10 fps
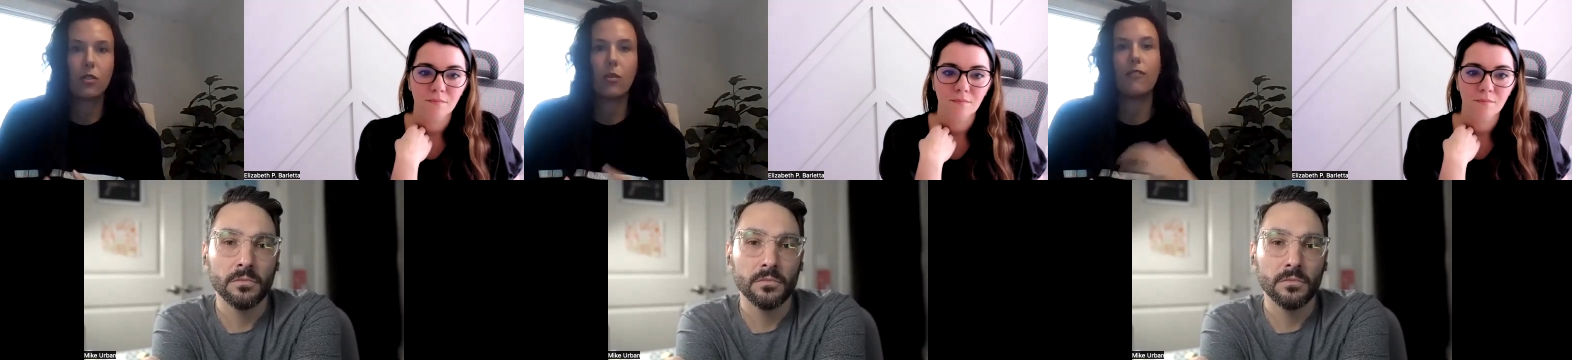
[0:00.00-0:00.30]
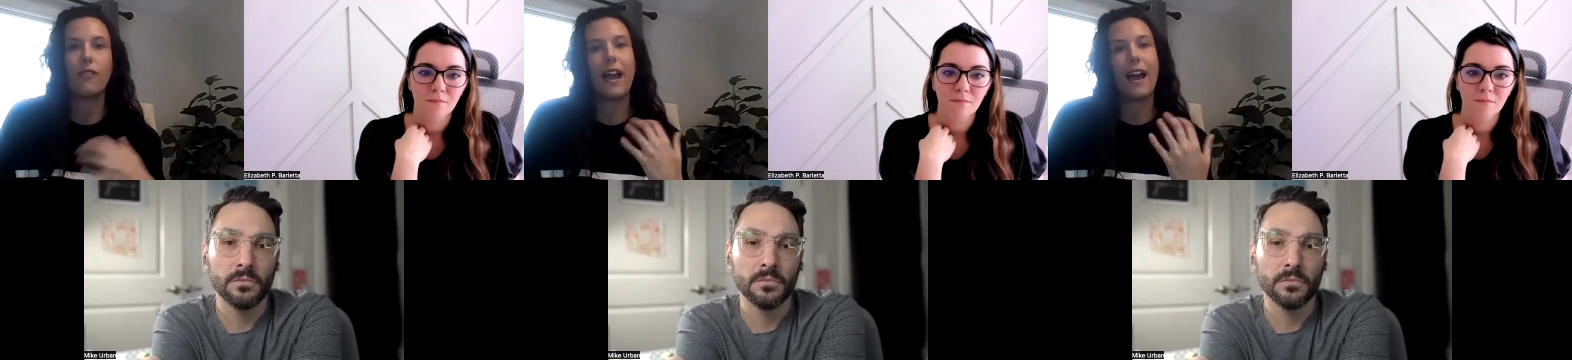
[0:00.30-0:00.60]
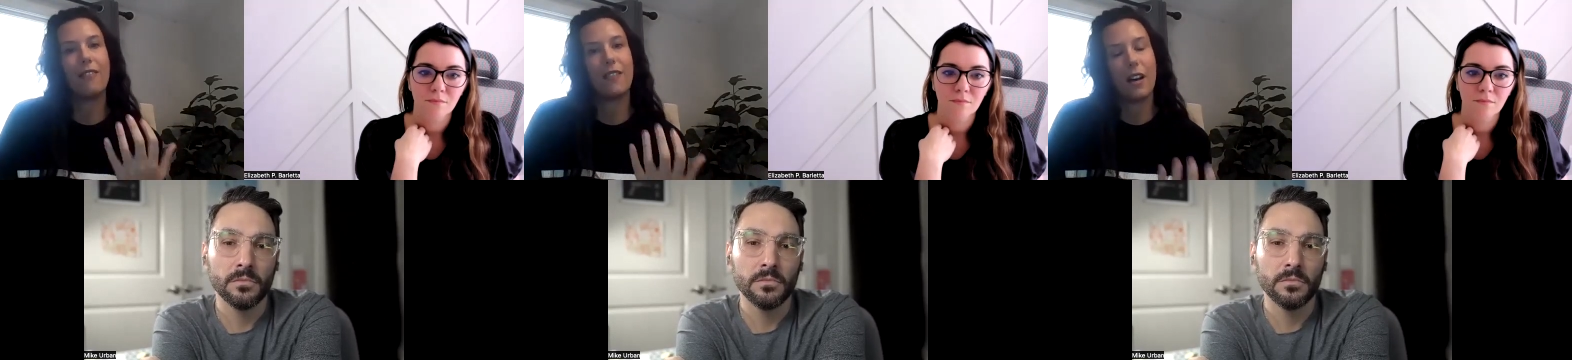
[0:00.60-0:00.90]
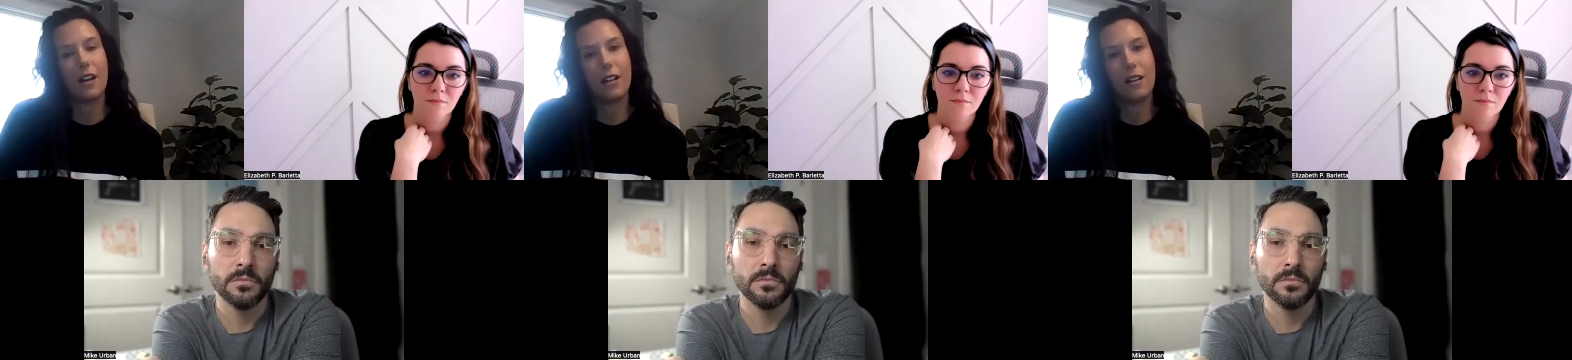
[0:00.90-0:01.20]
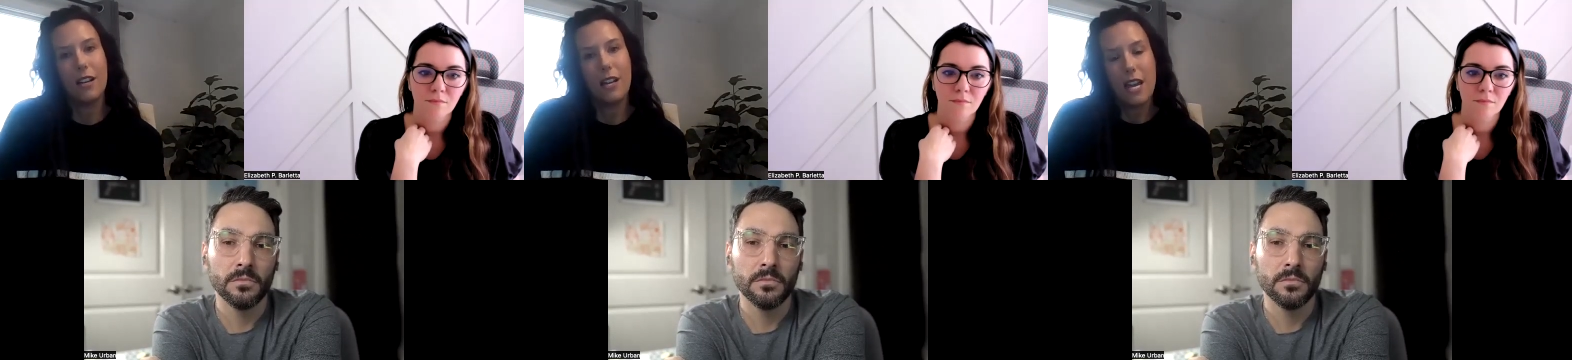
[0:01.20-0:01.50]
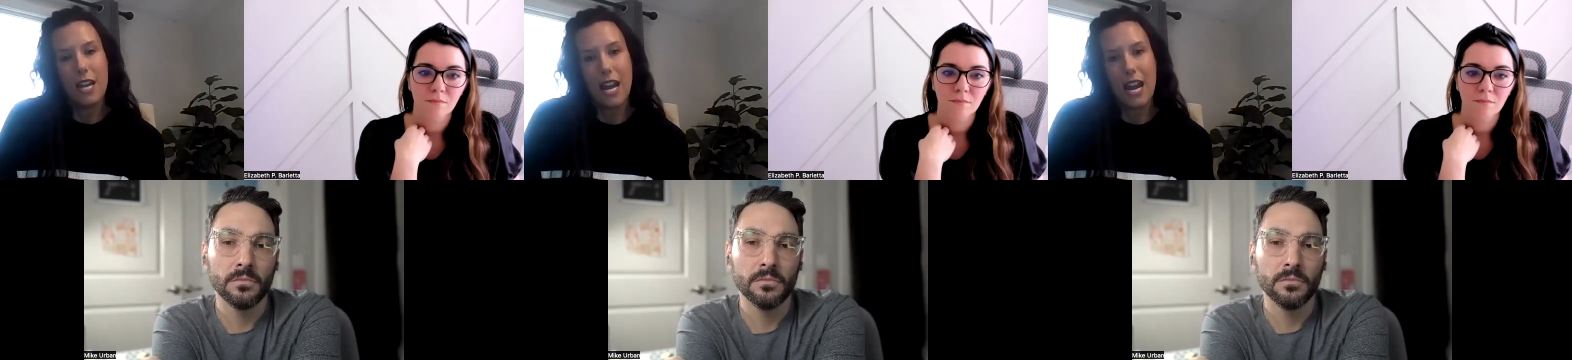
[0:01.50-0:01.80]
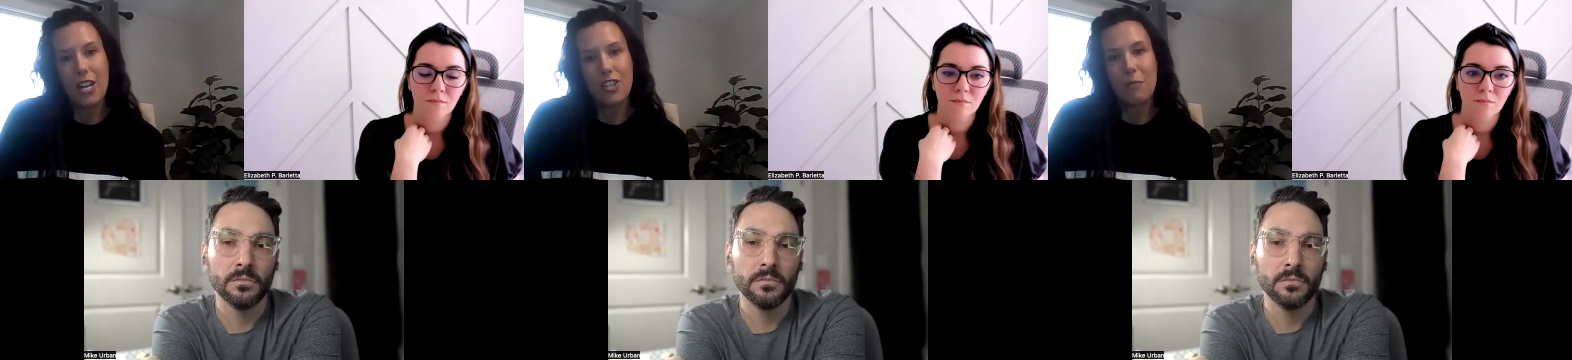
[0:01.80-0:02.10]
Speaker 1: So if I have uh,
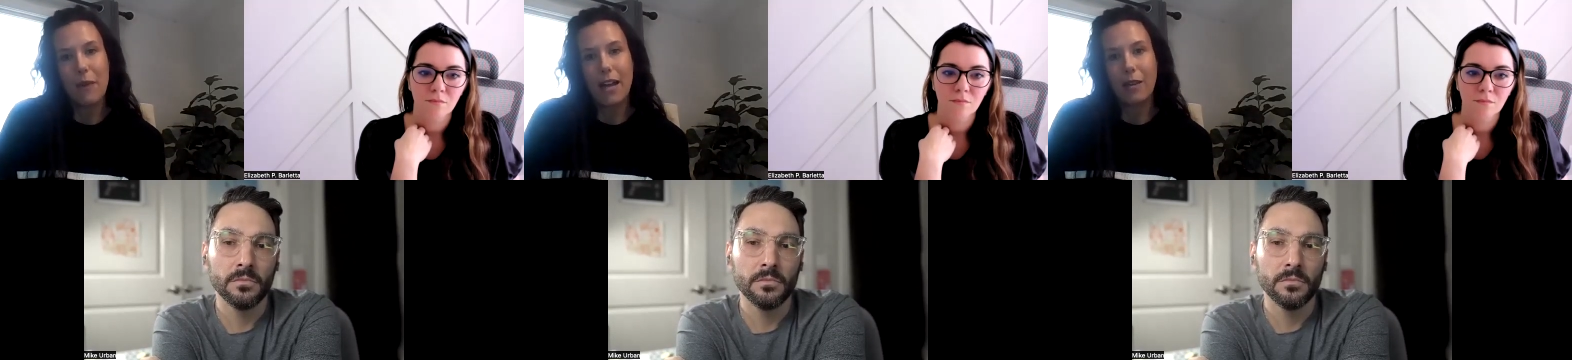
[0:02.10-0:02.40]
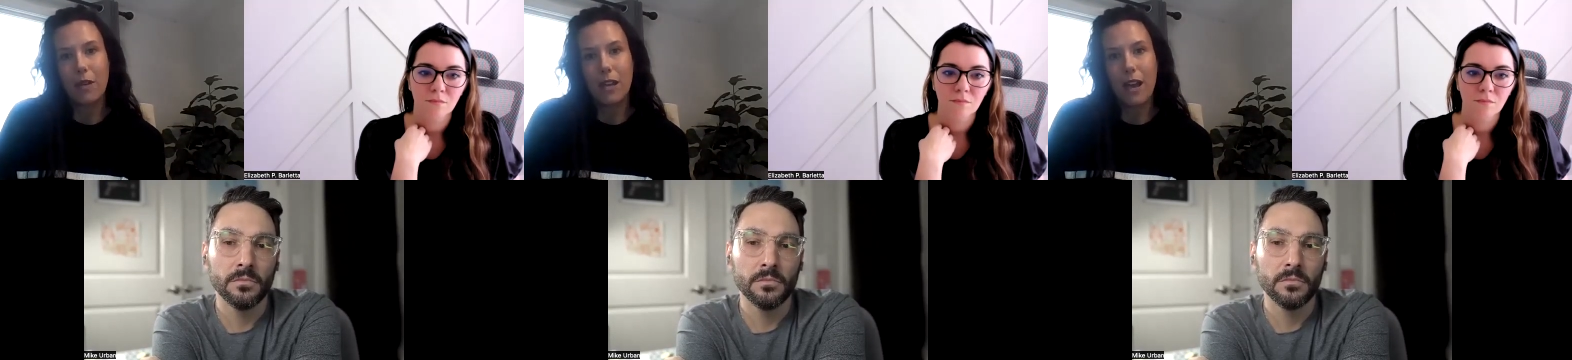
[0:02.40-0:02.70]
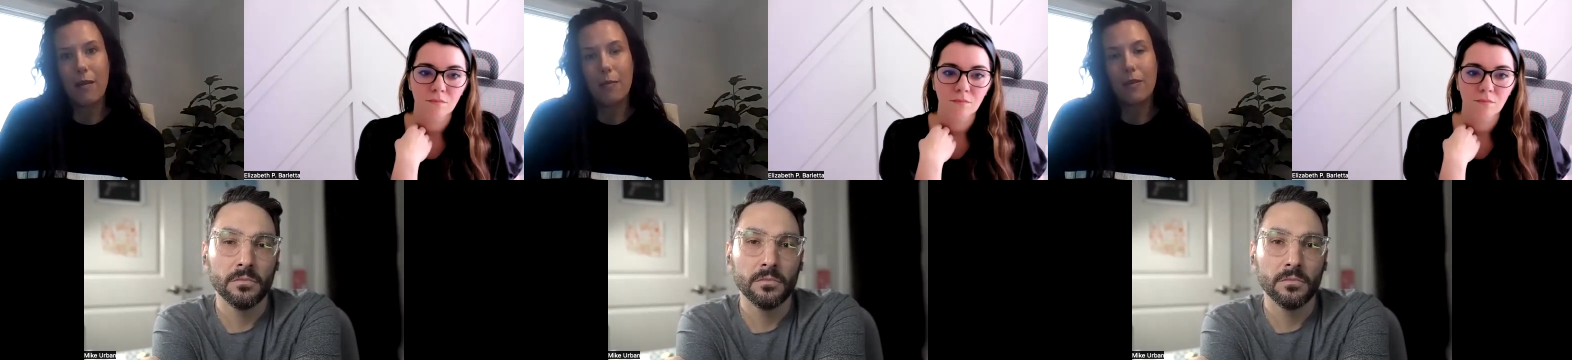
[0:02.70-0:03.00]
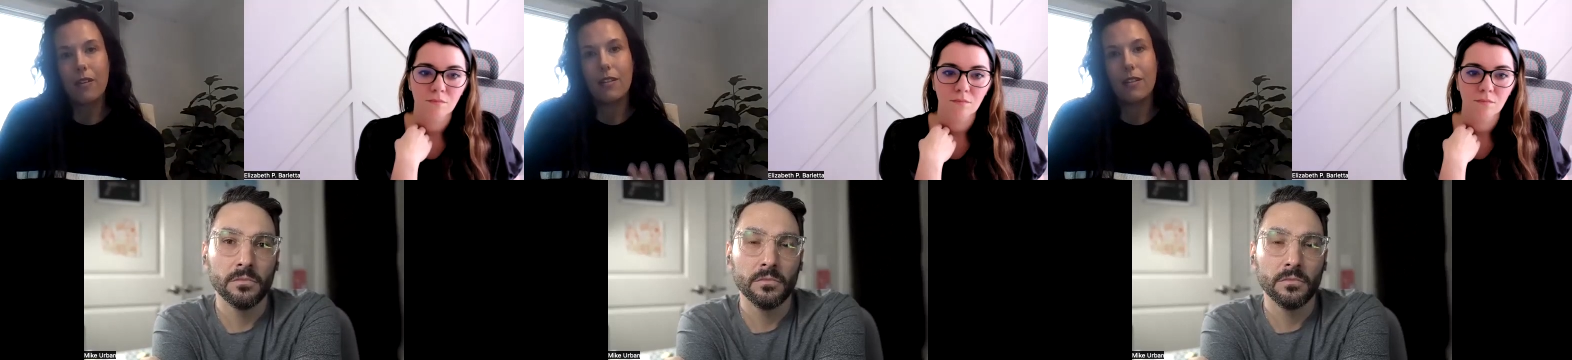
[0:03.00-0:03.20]
an agent backing me up,